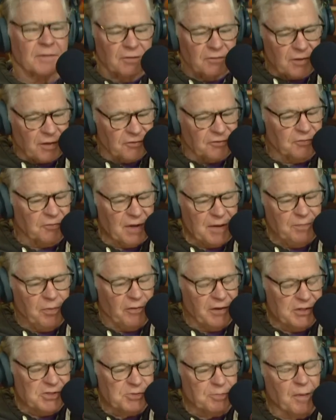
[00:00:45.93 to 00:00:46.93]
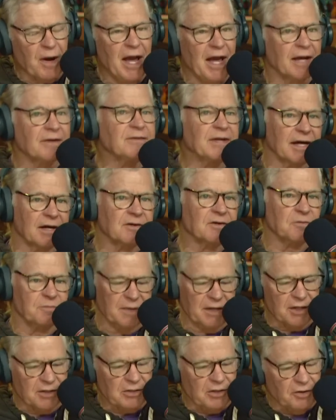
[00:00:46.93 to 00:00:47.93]
a three point spread, that it'll
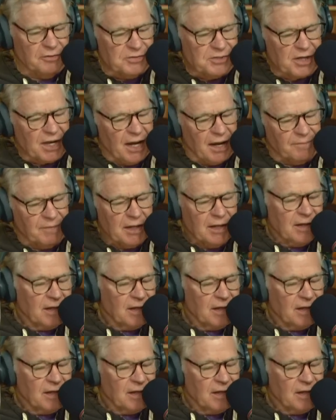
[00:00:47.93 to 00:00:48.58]
be a close game.